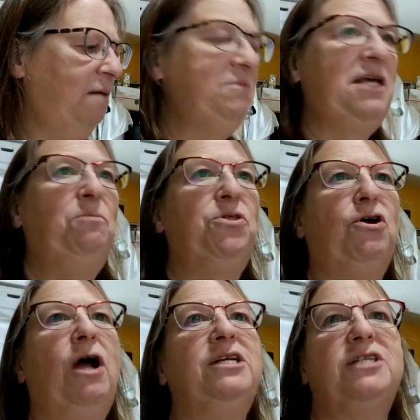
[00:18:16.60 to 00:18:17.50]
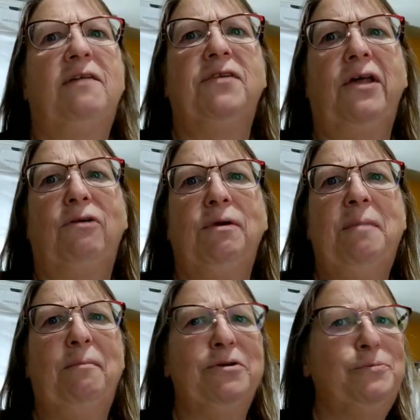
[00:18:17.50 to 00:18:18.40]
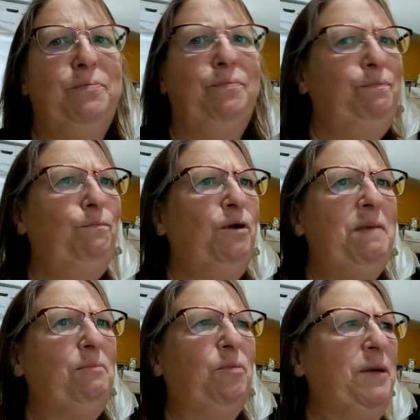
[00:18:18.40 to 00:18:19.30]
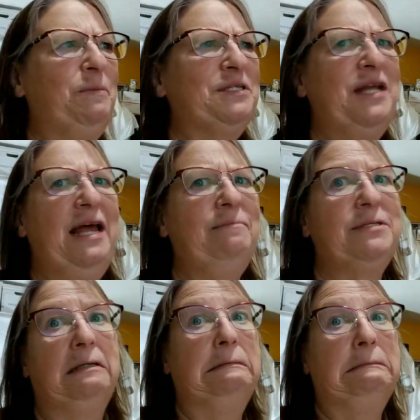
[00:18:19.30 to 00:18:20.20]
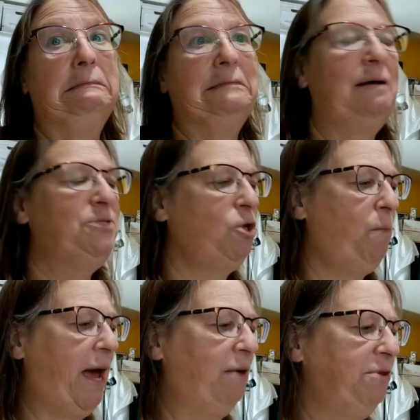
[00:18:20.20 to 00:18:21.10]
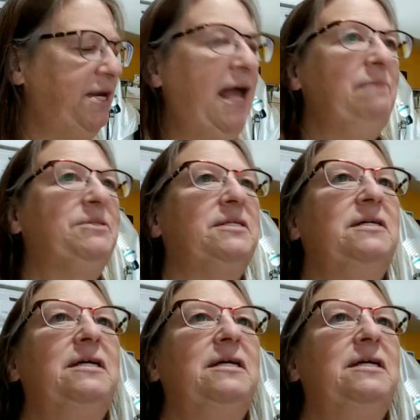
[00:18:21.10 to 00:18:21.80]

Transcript: Same with her. I just have to like remember people's names. I'm so bad with names.